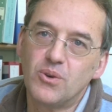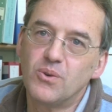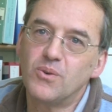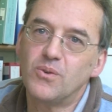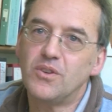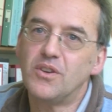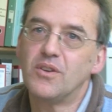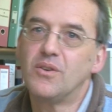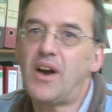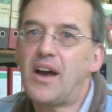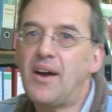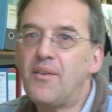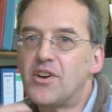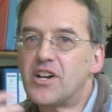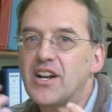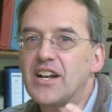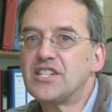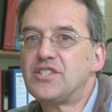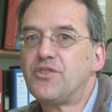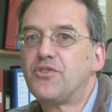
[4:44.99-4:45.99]
You have
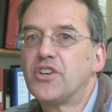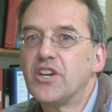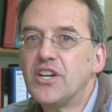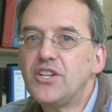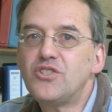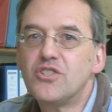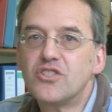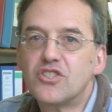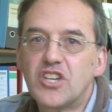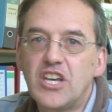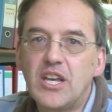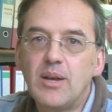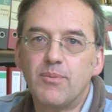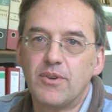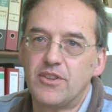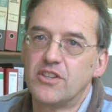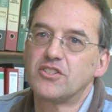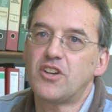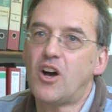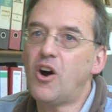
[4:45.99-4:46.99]
a classification
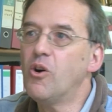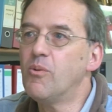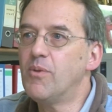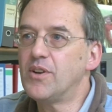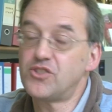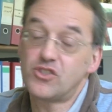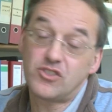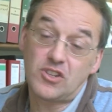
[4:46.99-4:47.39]
scheme and there's a whole bunch.